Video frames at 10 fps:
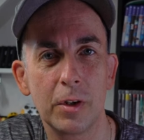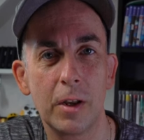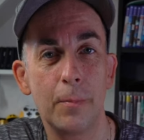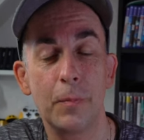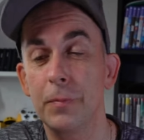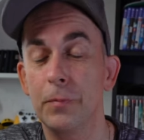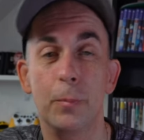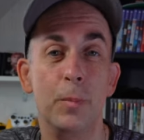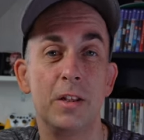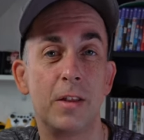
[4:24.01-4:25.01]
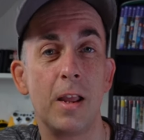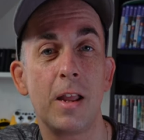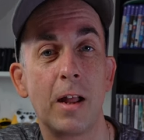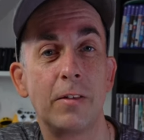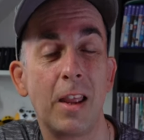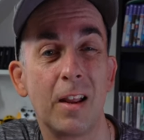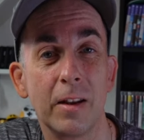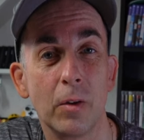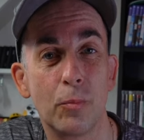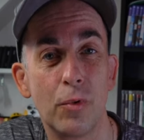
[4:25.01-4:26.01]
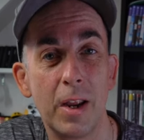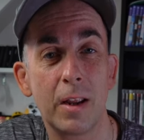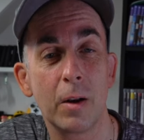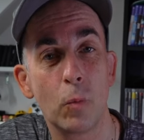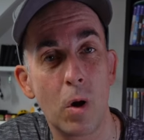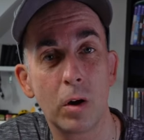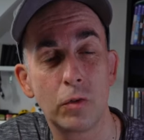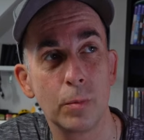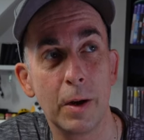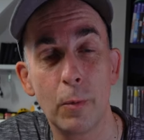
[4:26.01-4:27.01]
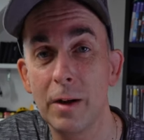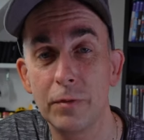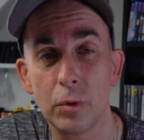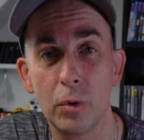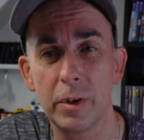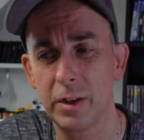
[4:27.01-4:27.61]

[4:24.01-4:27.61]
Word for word: Uh, midday, I take a little break and walk to my wife's store.